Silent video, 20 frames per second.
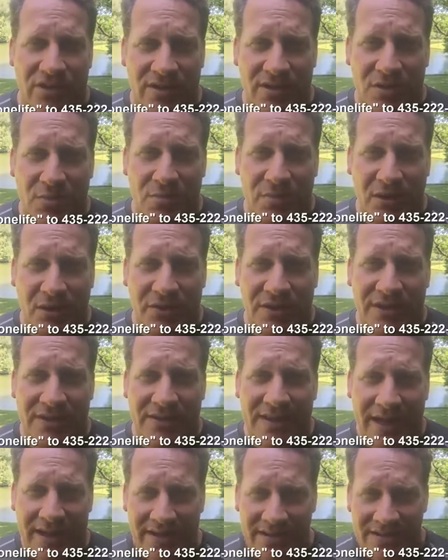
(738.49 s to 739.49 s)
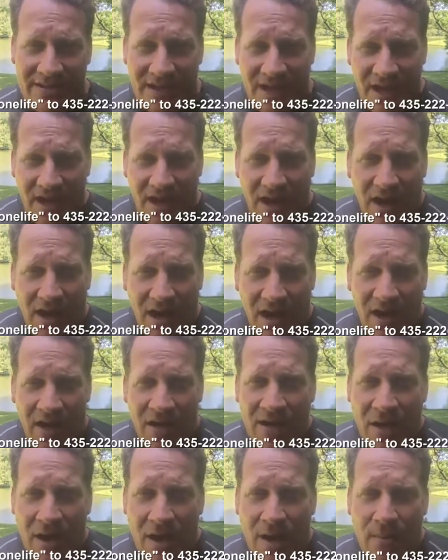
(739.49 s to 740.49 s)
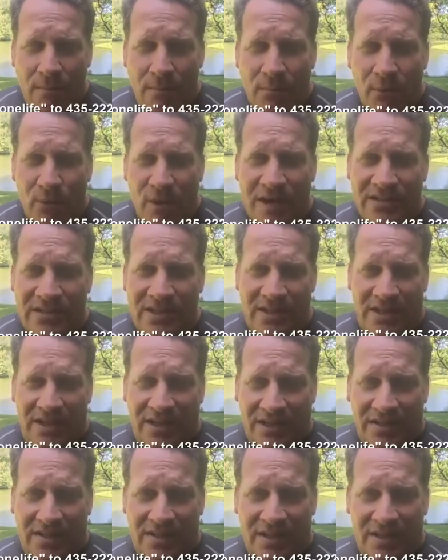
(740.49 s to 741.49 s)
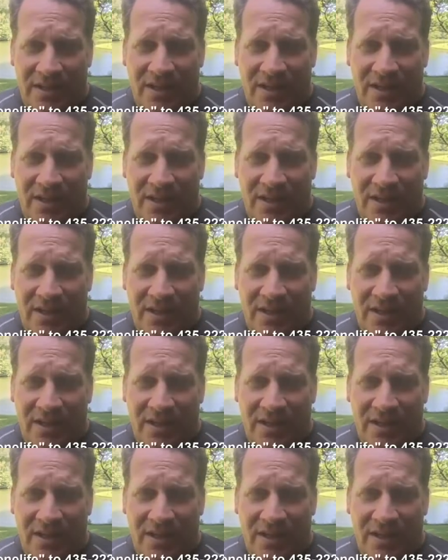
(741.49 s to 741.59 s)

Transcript: that's building that is unprecedented.